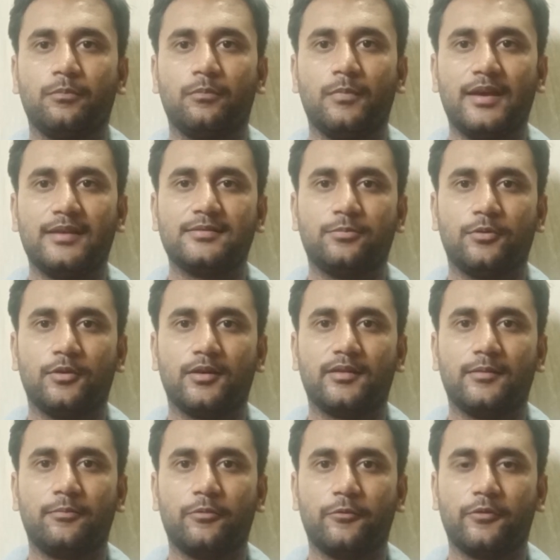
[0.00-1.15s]
best for
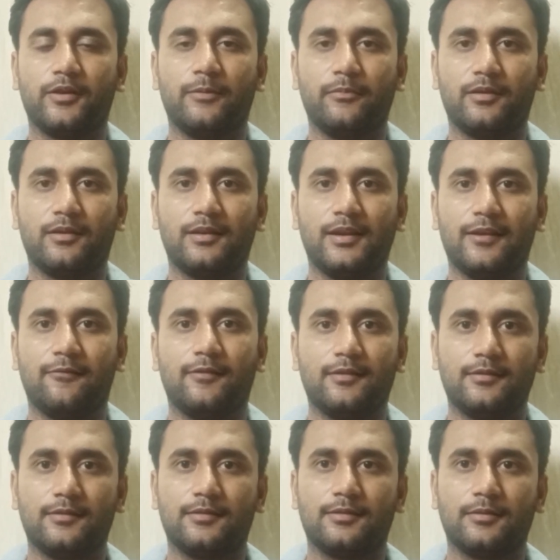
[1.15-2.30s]
the programming
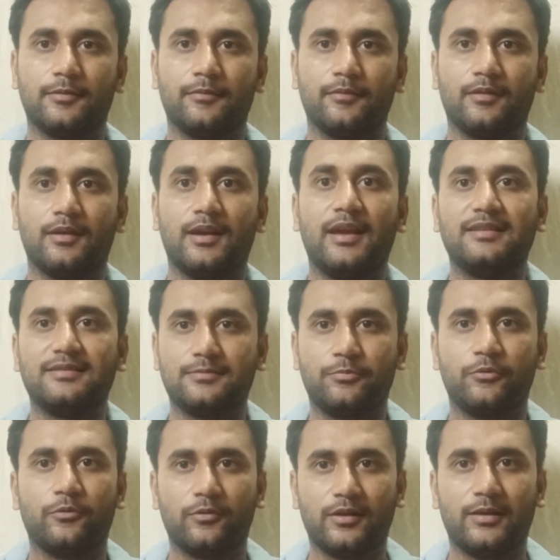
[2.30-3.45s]
language as
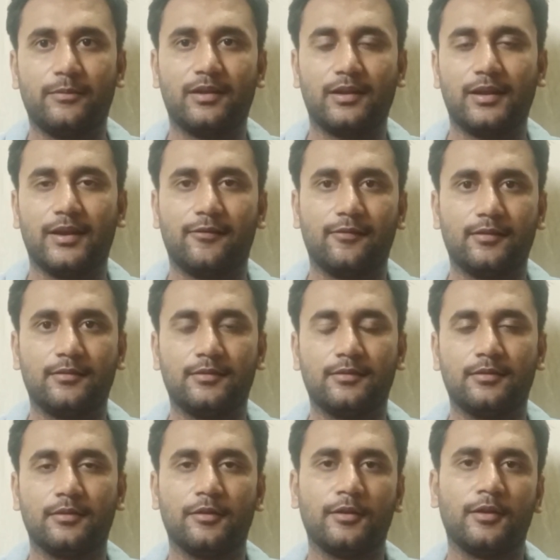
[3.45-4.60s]
programming language?
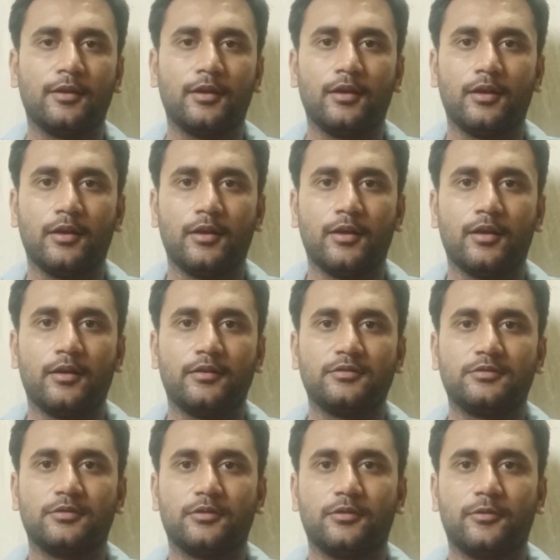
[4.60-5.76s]

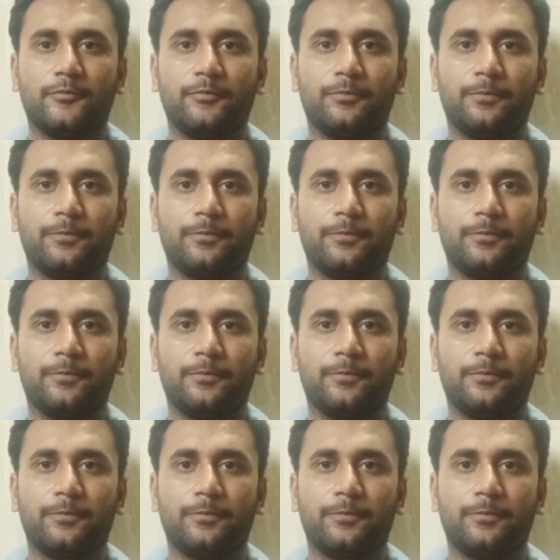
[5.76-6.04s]
So